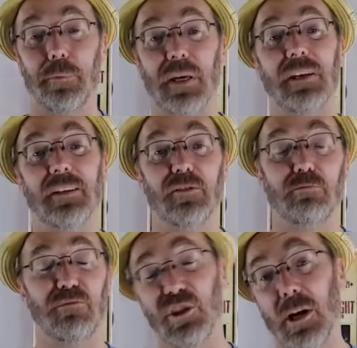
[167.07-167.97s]
Being
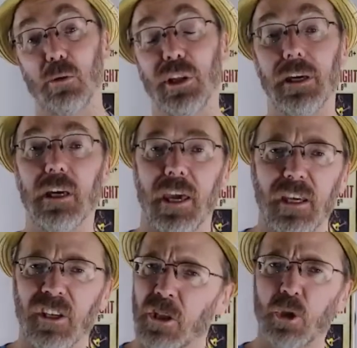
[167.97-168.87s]
generally
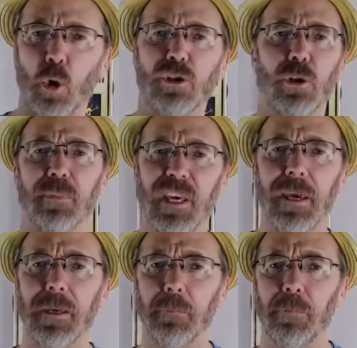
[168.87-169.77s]
a short term
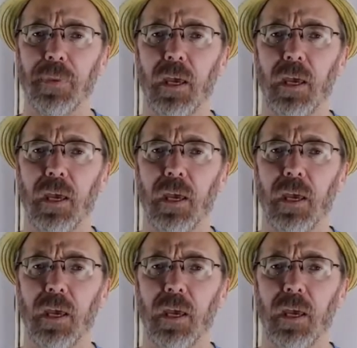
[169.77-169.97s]
gig,